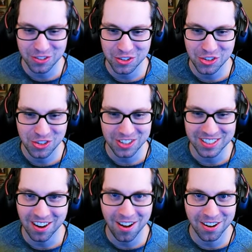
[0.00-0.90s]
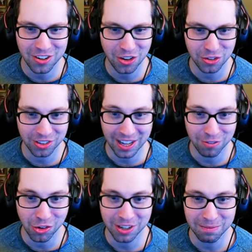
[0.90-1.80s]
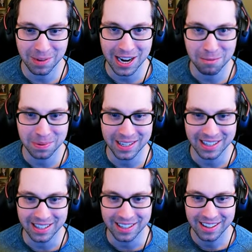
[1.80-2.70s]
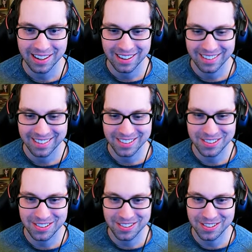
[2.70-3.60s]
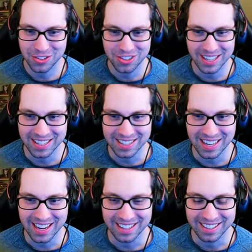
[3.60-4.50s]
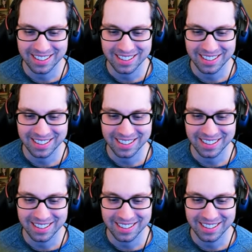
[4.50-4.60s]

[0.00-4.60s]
are just on another level in my opinion. Just insane.